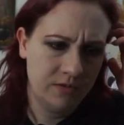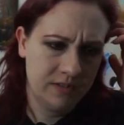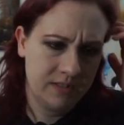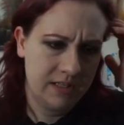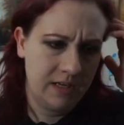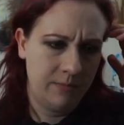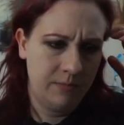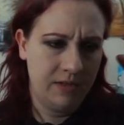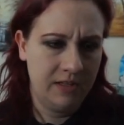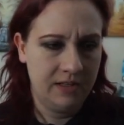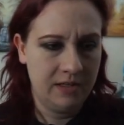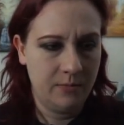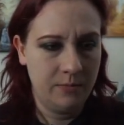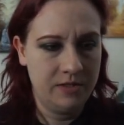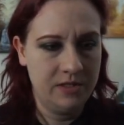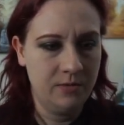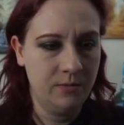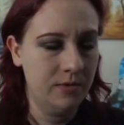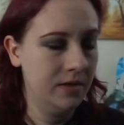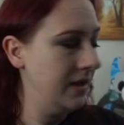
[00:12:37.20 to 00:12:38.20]
same thing that we
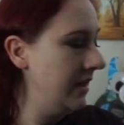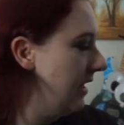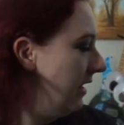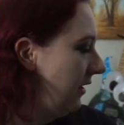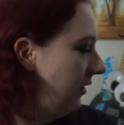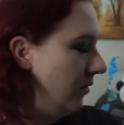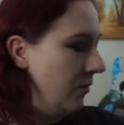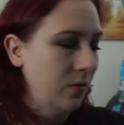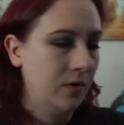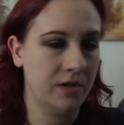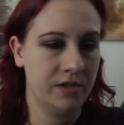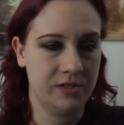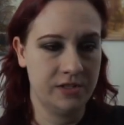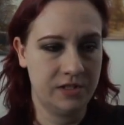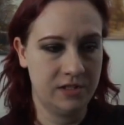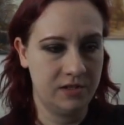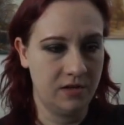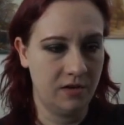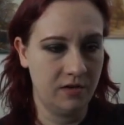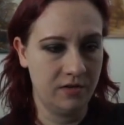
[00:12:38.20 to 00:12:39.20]
did with the yellow. We're going to
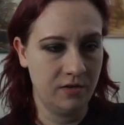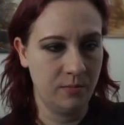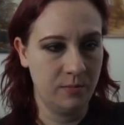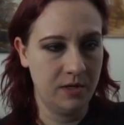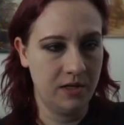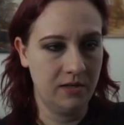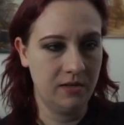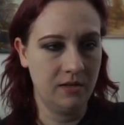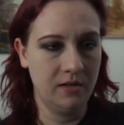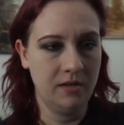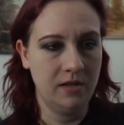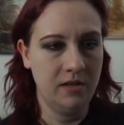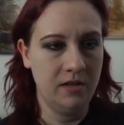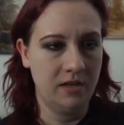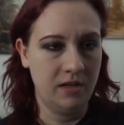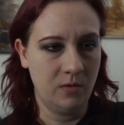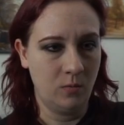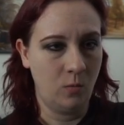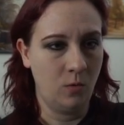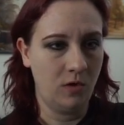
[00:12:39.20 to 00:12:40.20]
start in the middle
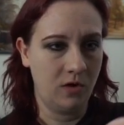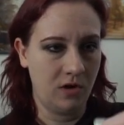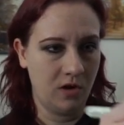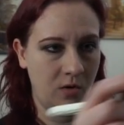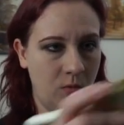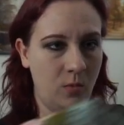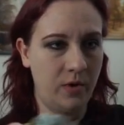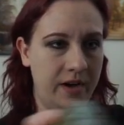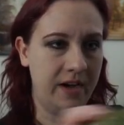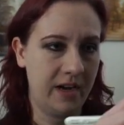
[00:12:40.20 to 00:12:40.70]
and work our way